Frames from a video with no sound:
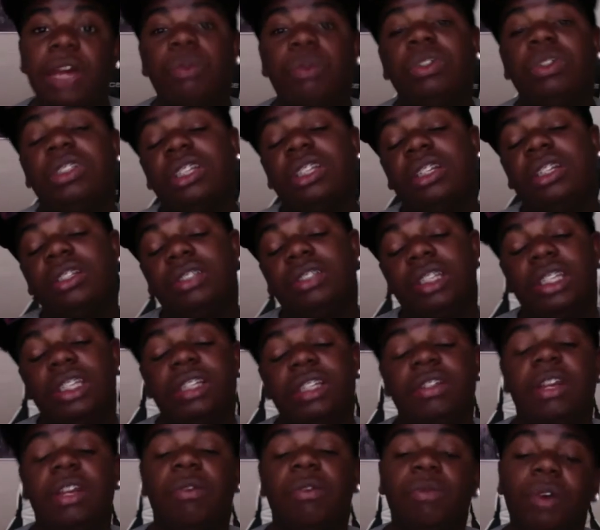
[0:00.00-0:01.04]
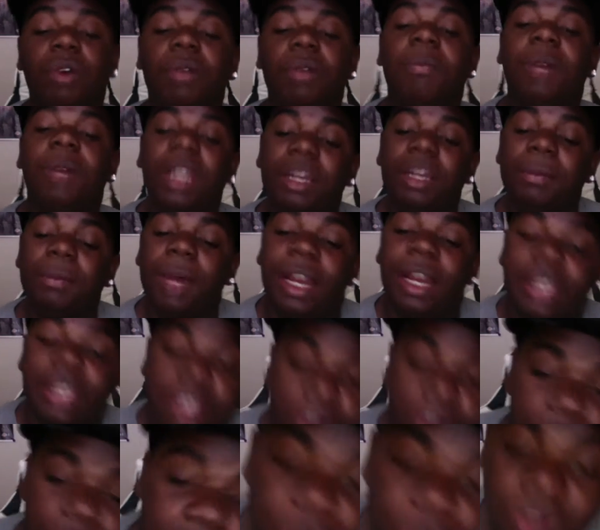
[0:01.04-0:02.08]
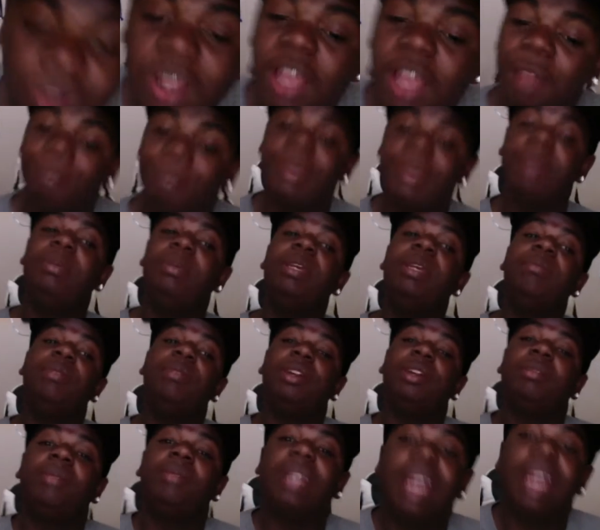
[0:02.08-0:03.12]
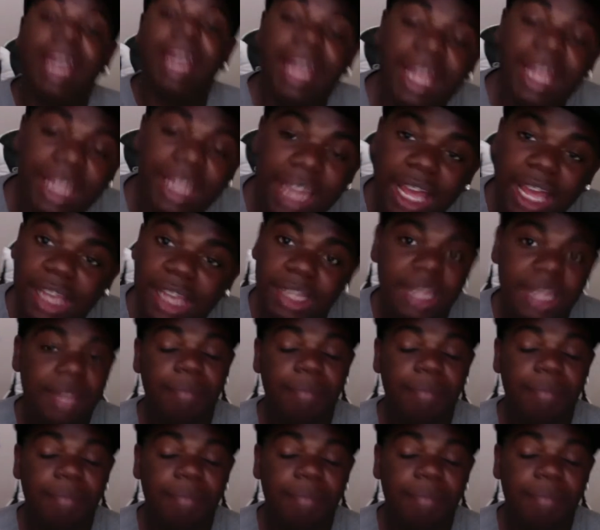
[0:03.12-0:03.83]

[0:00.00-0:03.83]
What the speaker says: We finna see what MONEYBAGG yo do. Maybe he put him in a headlock.